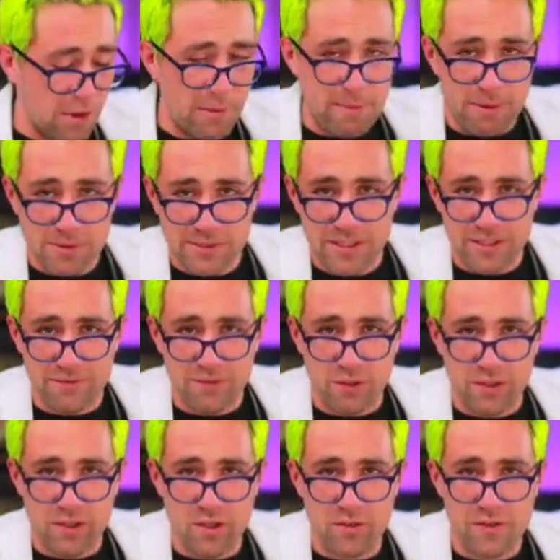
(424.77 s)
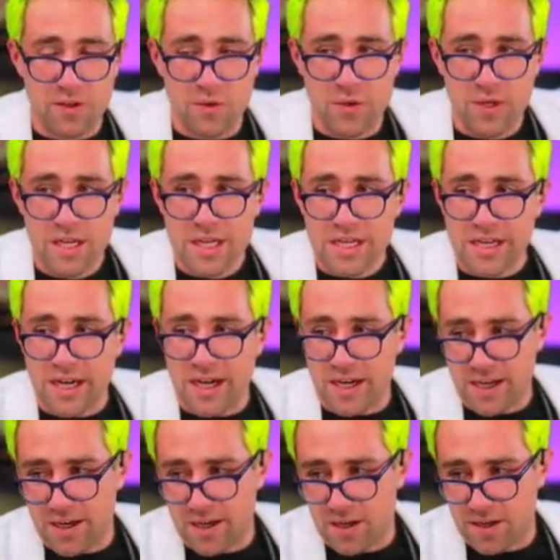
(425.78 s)
be posting the full interview uh,
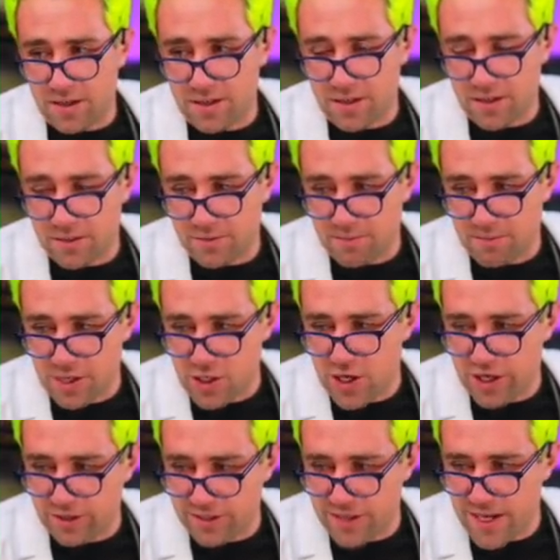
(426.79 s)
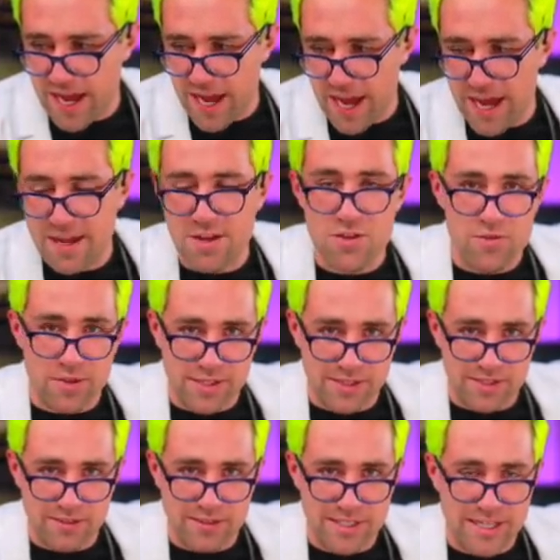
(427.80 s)
on on my channel today. You could
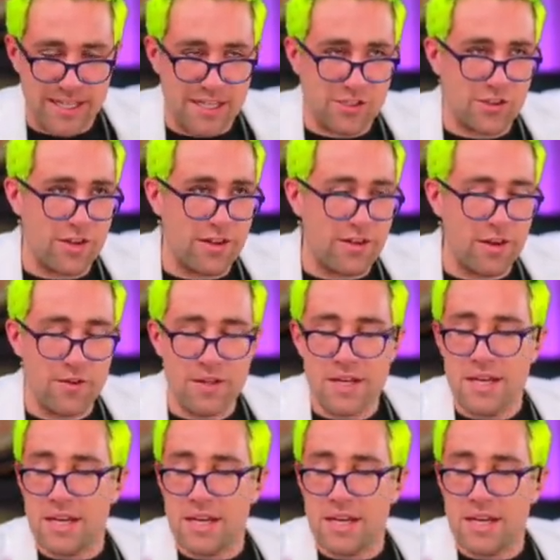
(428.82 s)
still see it yesterday though.